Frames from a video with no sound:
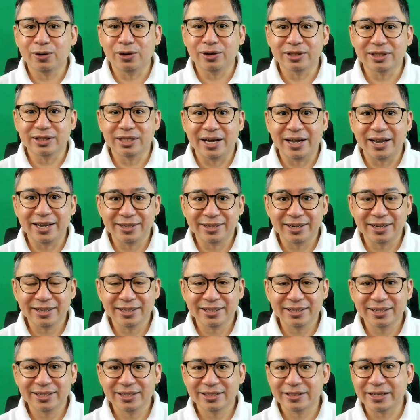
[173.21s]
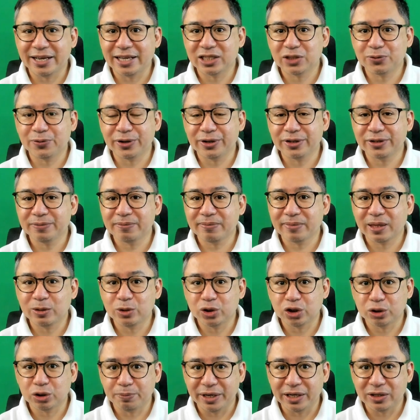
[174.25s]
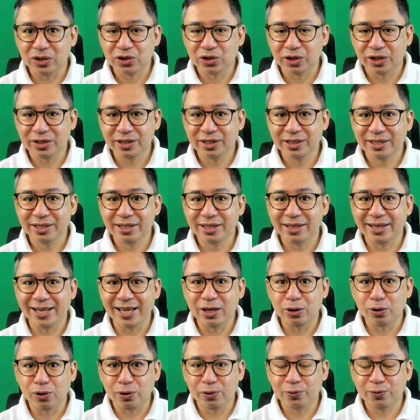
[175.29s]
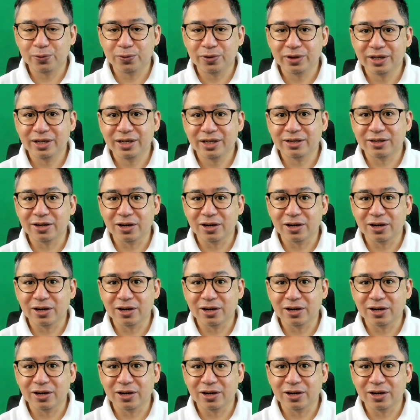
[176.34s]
or the hiring, transfer, suspension, layoff,